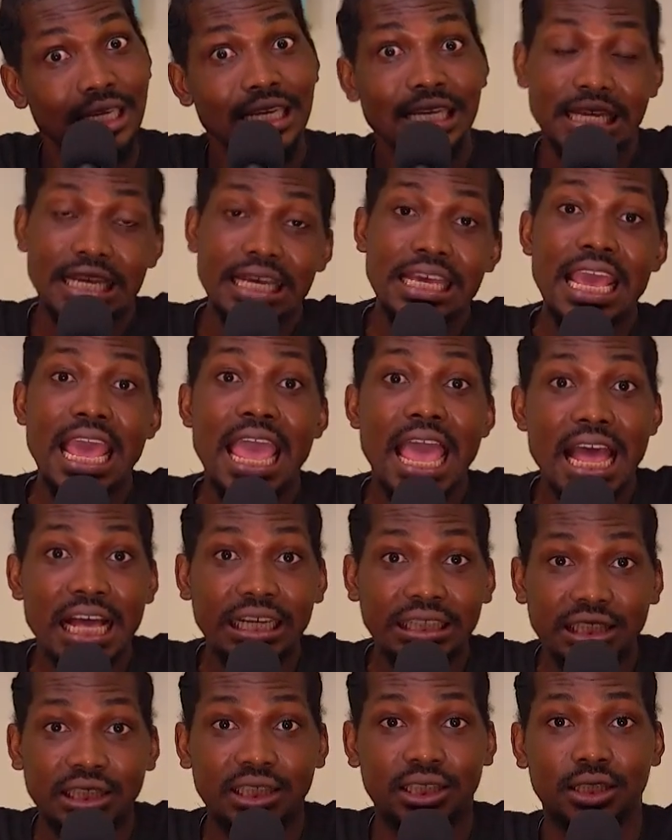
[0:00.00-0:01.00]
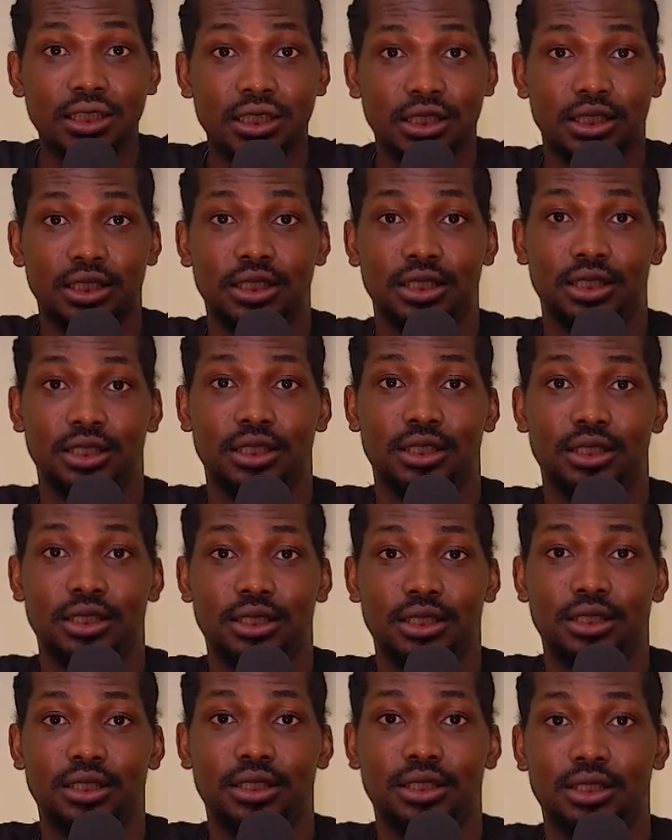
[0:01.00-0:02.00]
Yes.
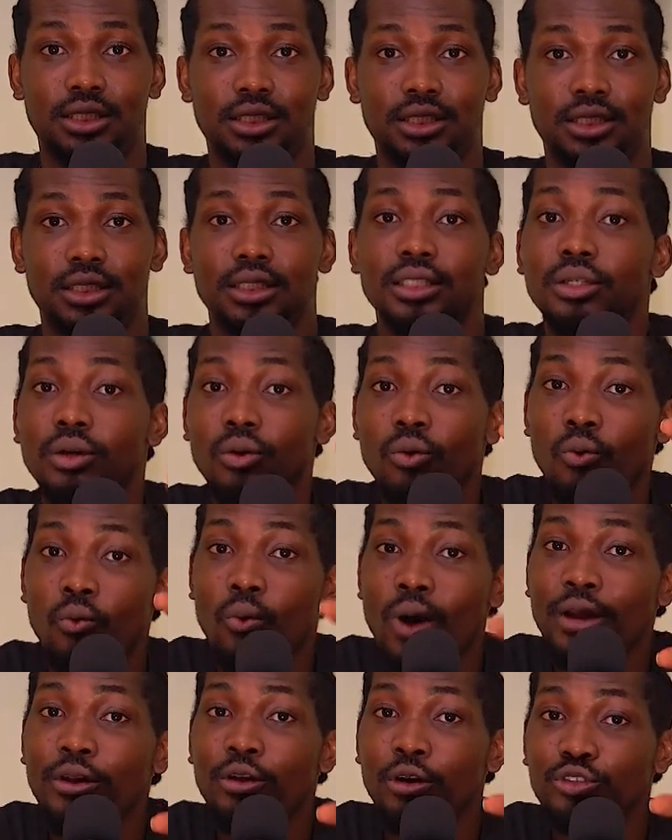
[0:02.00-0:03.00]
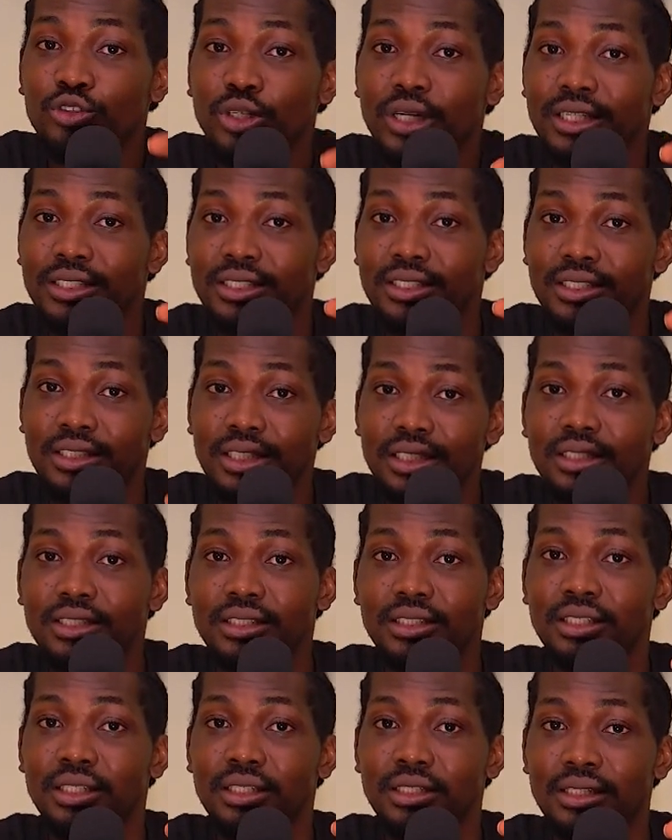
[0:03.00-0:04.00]

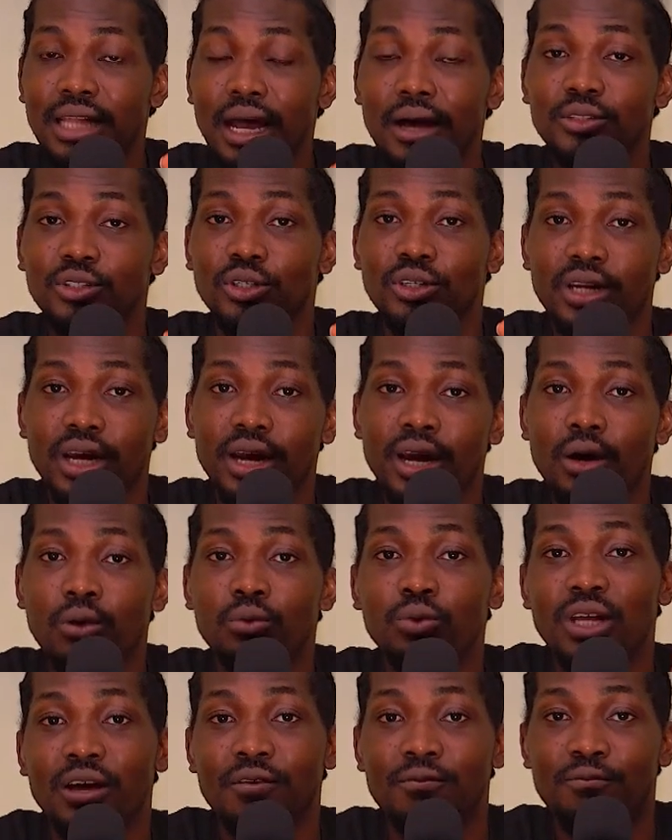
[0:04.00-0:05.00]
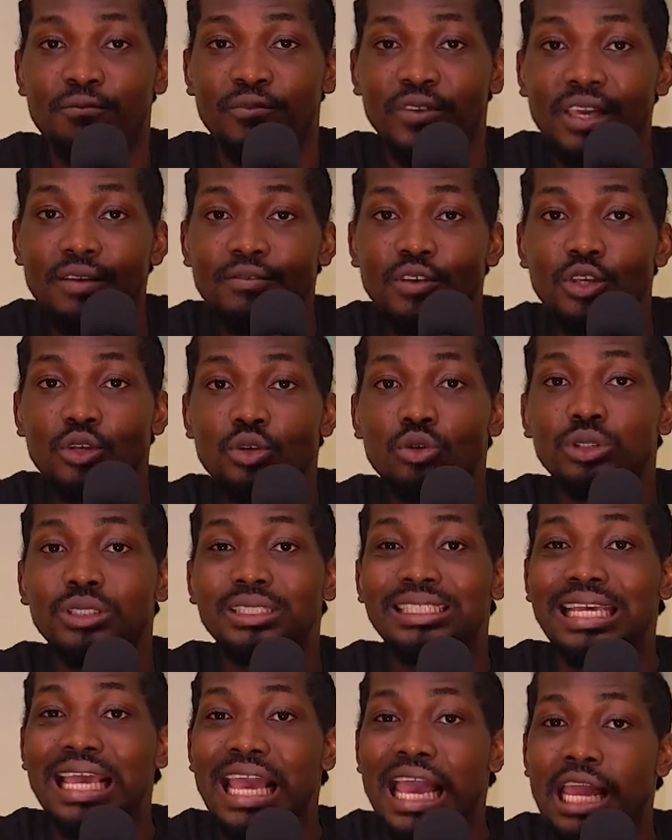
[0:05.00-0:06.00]
160,000 naira would have given you
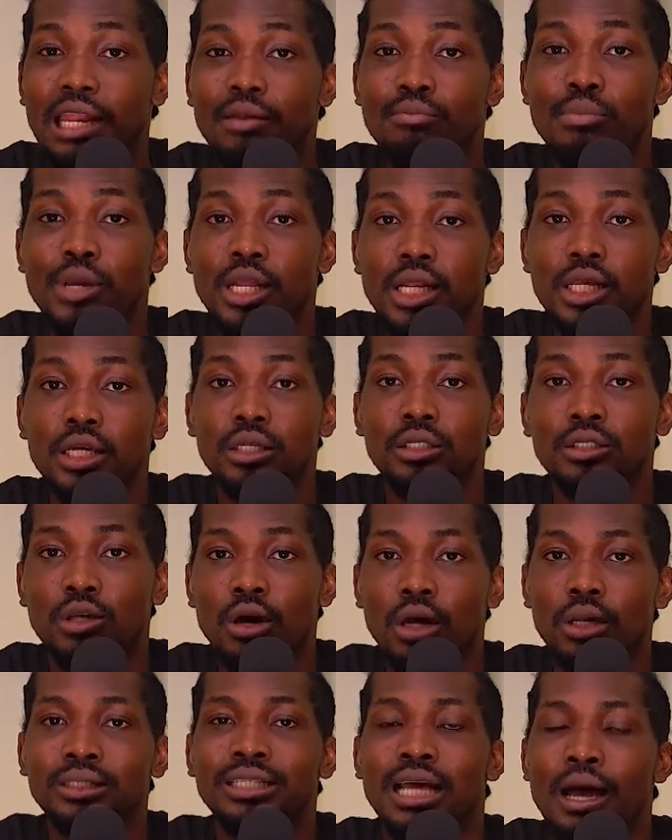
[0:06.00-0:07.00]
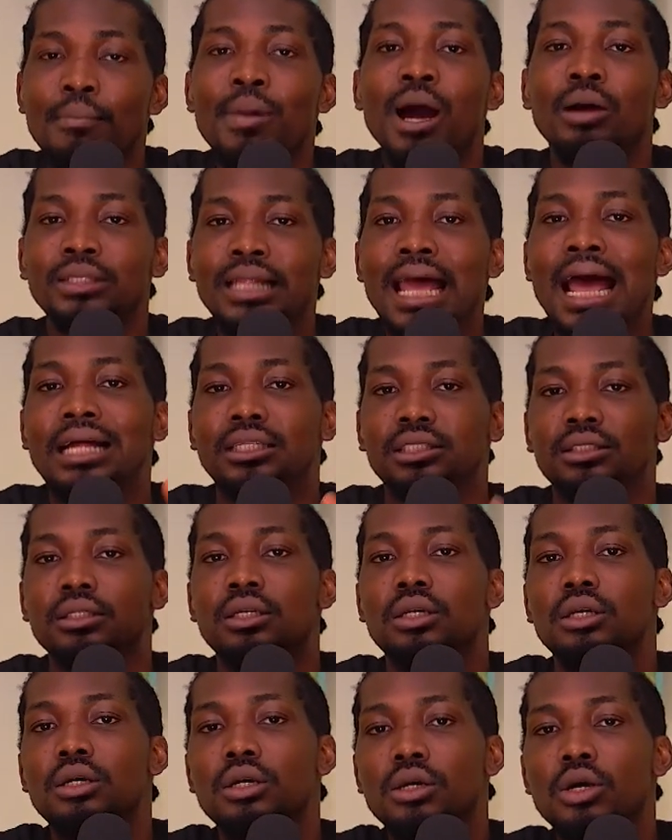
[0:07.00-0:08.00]
10 million dollars. About that
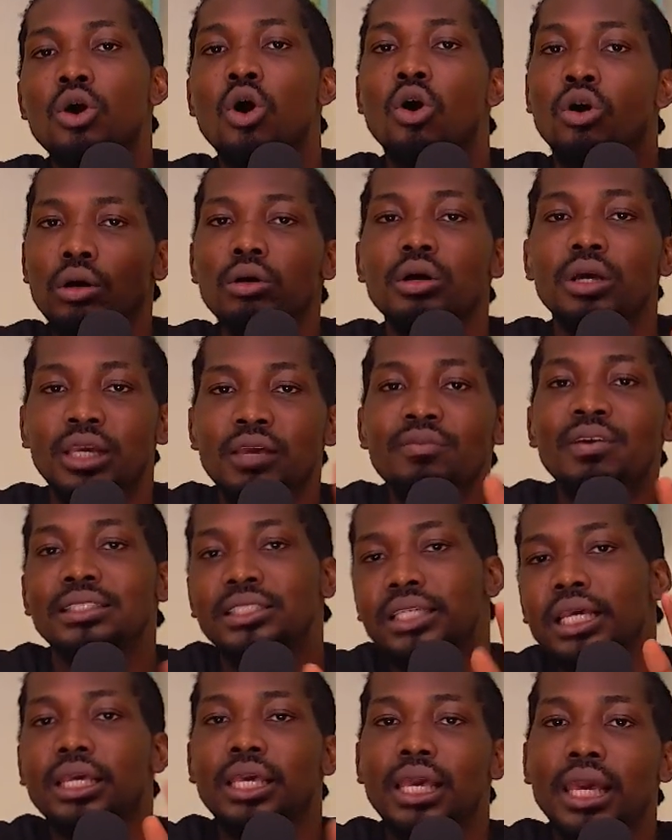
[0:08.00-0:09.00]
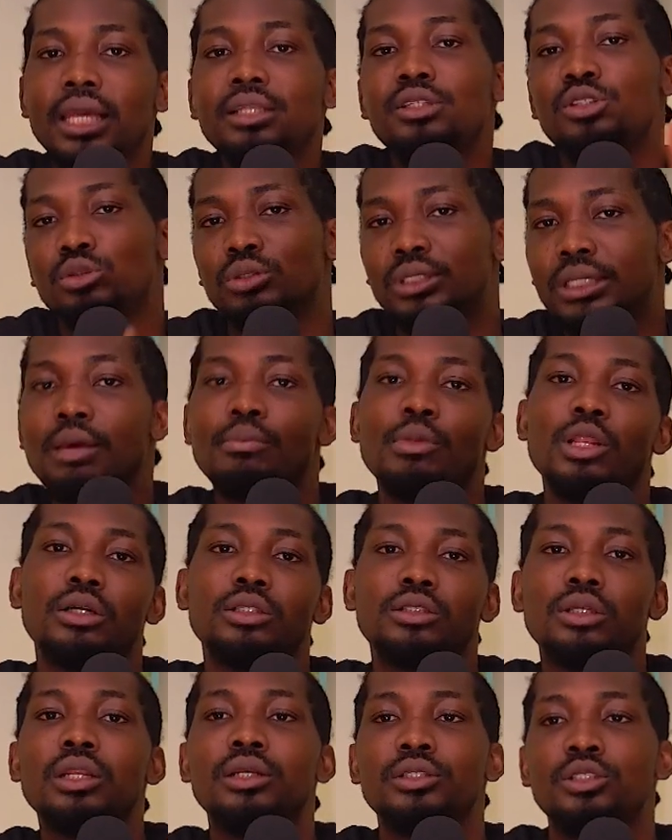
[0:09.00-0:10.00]
give and take 8 to 10 million
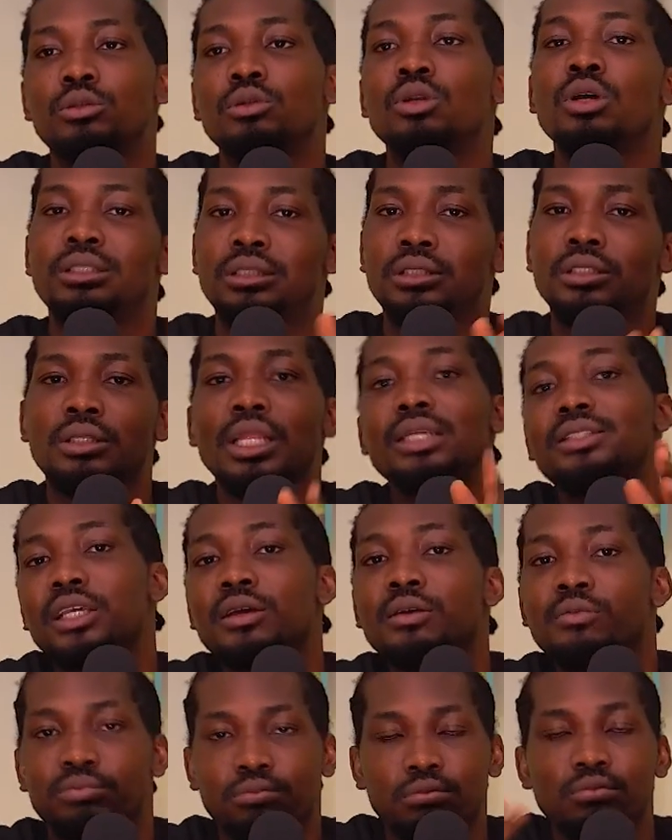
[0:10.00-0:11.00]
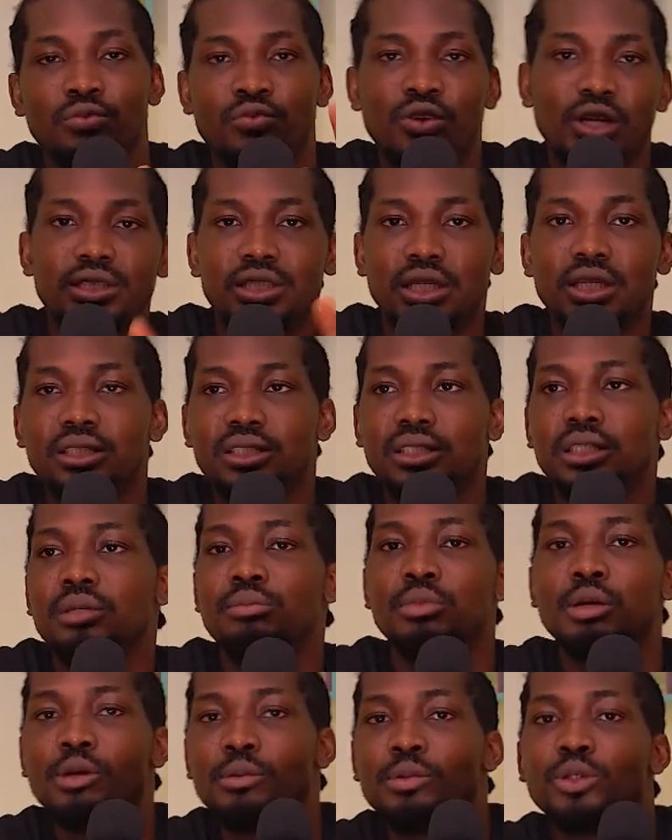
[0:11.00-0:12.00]
dollars let's let's say volatility
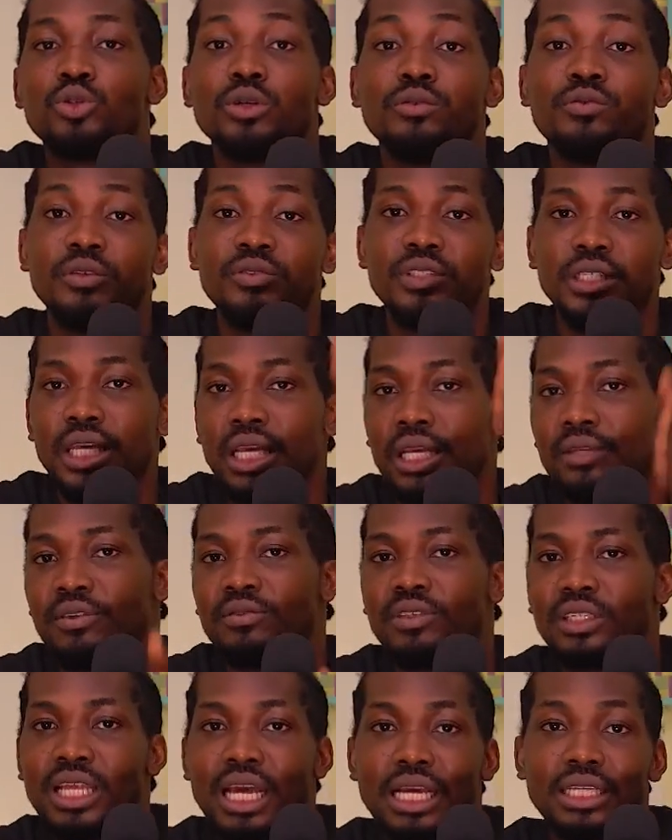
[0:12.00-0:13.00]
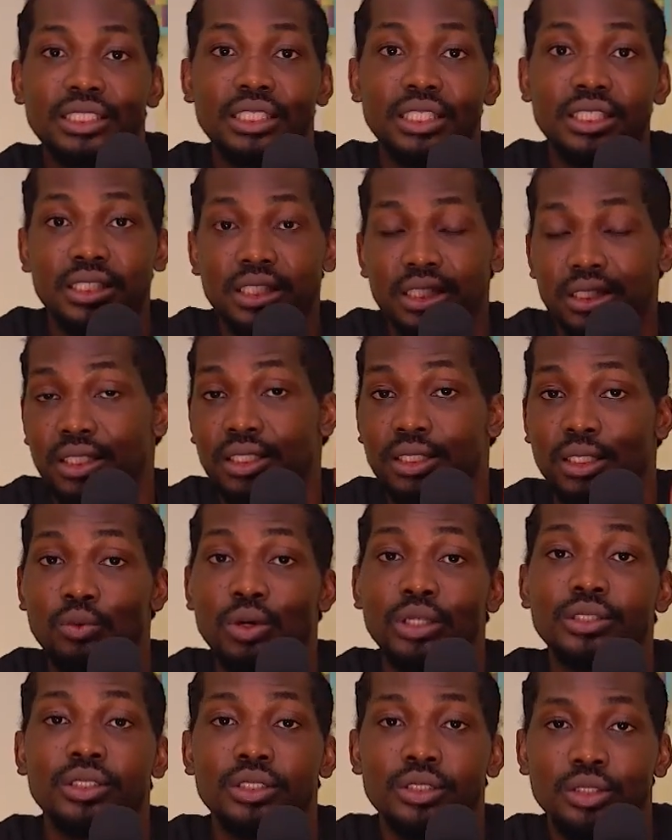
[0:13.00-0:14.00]
maybe between 58 59 60 61
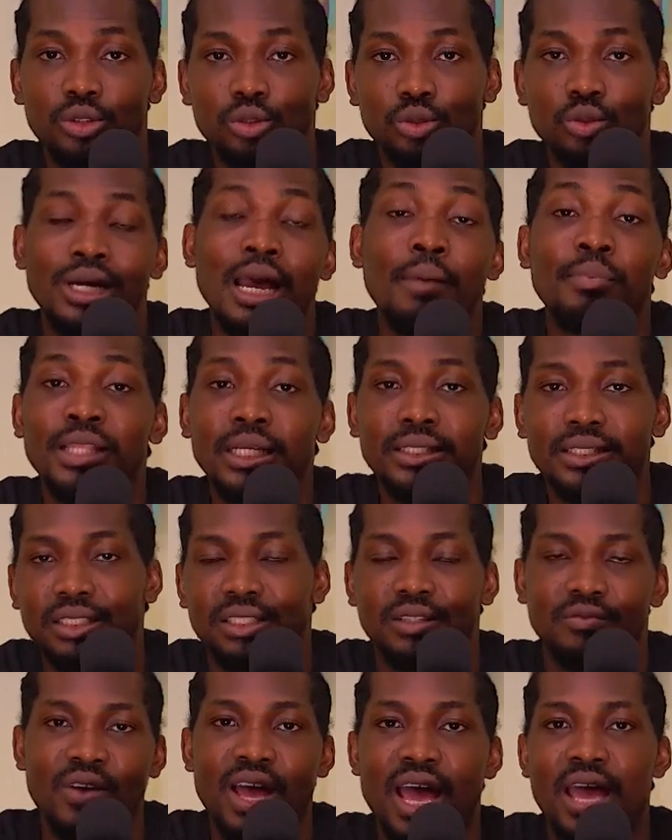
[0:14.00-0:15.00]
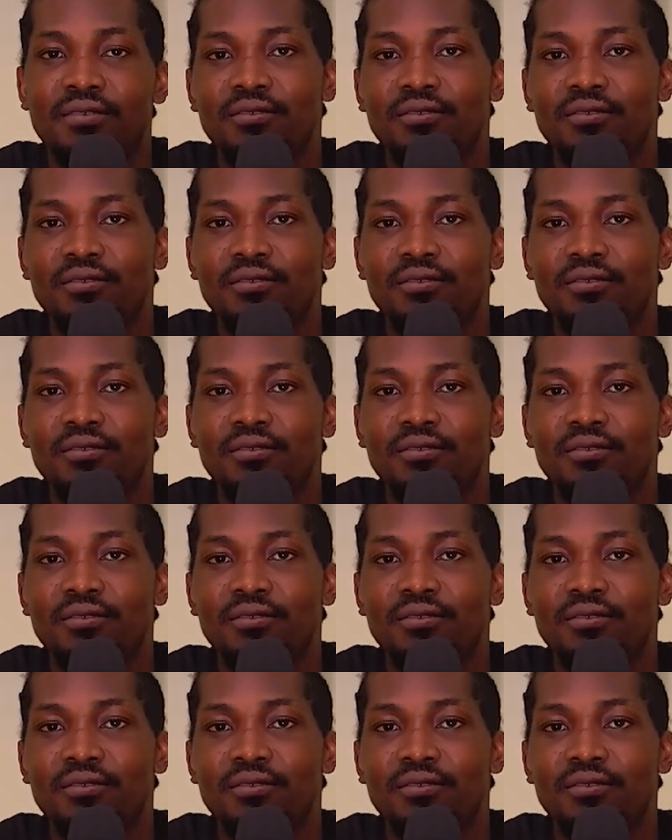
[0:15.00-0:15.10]
62 capital 65